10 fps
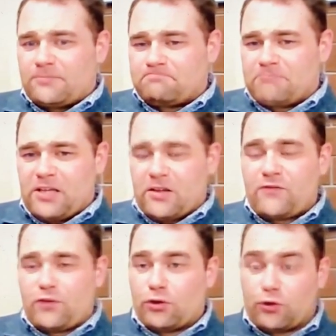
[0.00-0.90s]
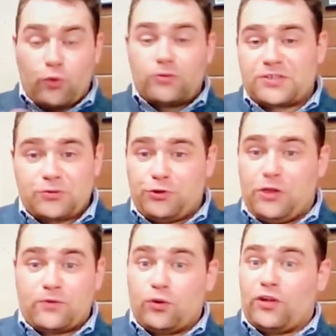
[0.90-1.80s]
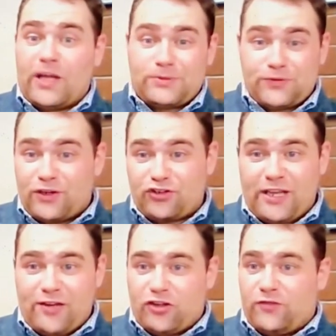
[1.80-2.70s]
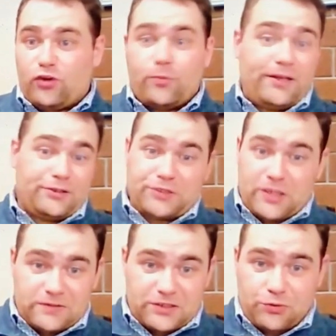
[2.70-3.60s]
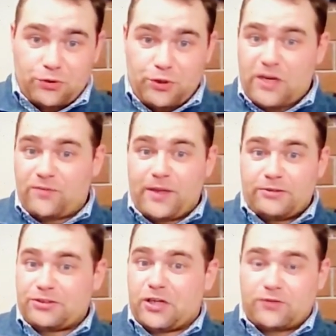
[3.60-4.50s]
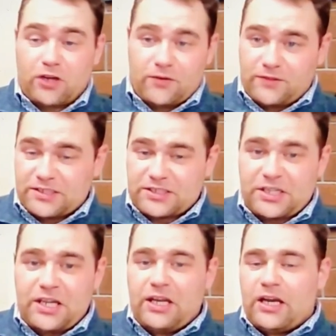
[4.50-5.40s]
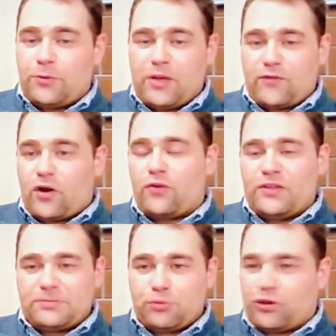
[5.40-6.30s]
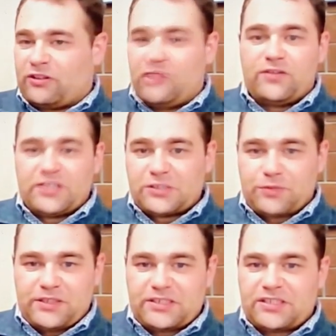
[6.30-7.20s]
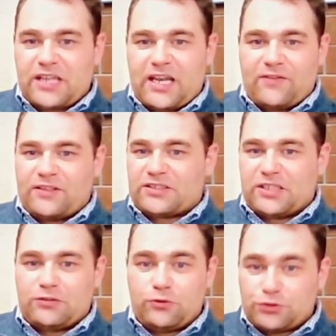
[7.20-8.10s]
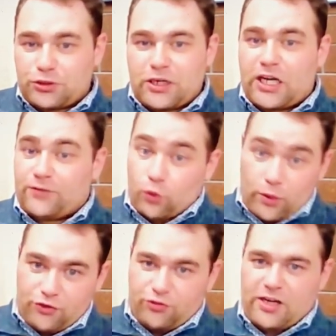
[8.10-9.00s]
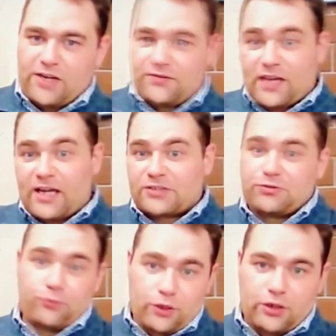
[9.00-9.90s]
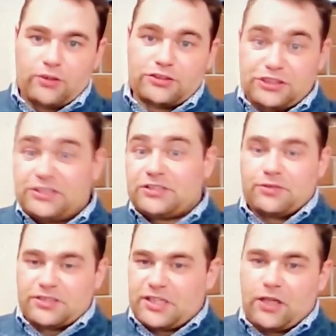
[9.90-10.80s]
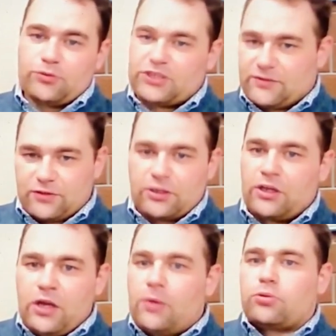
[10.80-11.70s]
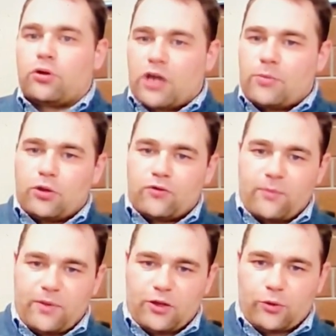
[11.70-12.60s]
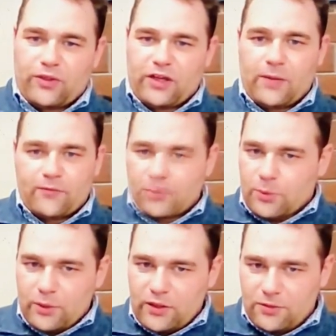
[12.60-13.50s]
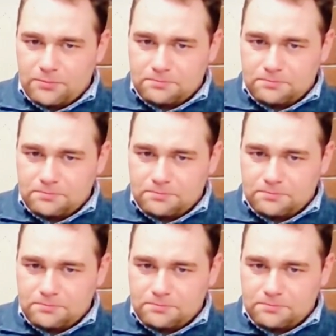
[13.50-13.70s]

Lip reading: if you're a Google school, you have Google Apps for Education. If you're a Microsoft school, you have Microsoft Office. We have all these productivity suites that have things like Google Drive or OneDrive, Docs or Word, Sheets or Excel, whichever program you're familiar with and comfortable with.